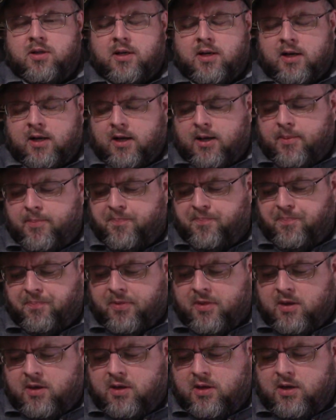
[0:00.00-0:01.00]

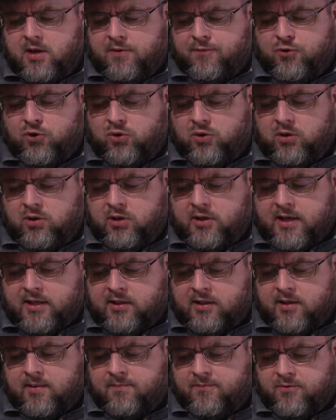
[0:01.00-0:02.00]
if you look
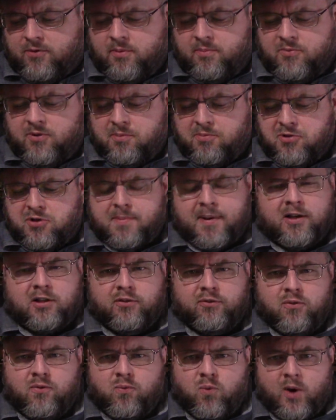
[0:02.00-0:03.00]
at them from the
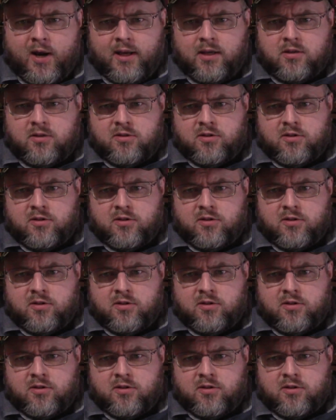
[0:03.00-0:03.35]
perspective of weight.